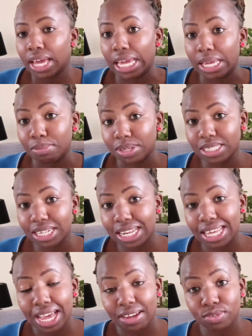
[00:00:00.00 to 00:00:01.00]

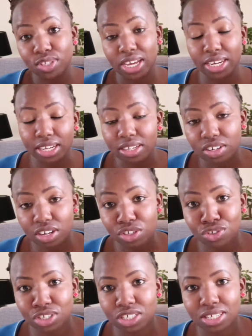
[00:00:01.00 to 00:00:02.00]
immediately after
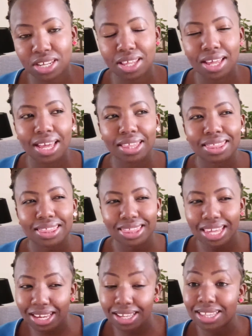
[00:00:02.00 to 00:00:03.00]
undergraduate. I
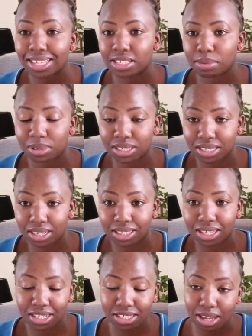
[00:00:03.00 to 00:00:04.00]
think that's a mistake
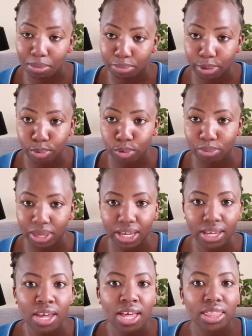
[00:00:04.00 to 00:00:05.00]
that some people make,
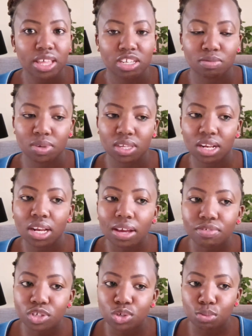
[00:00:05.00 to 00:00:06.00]
that immediately
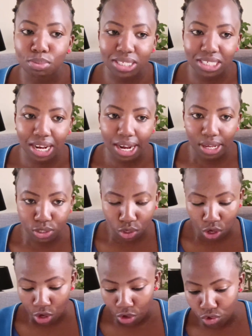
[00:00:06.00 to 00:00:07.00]
after your bachelor's,
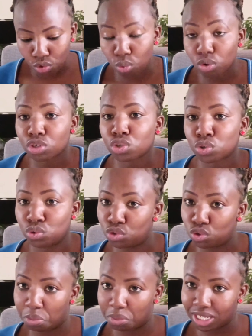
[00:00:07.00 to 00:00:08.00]
you want to do
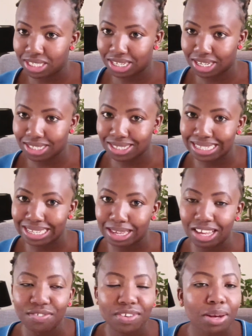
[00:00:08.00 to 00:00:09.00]
your master's,
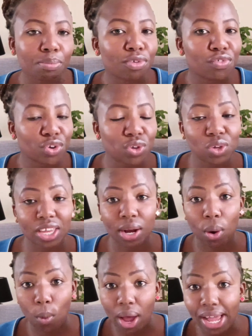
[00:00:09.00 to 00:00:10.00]
even before you
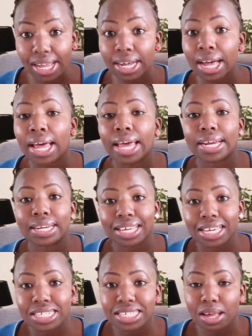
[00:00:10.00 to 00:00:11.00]
can work and
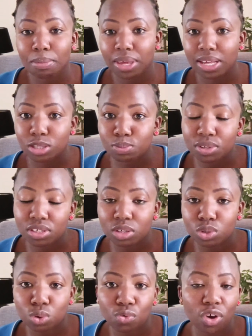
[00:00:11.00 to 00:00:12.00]
get some
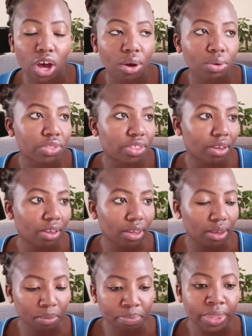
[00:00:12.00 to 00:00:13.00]
experience of how
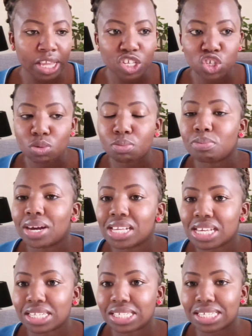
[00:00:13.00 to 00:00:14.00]
the job
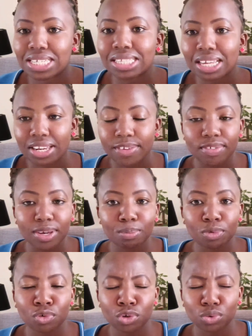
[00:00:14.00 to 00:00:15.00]
market is, and even
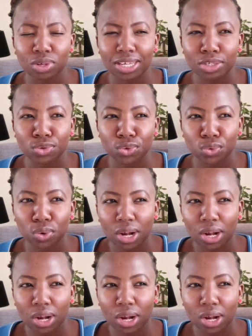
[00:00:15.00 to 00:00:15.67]
before you get to know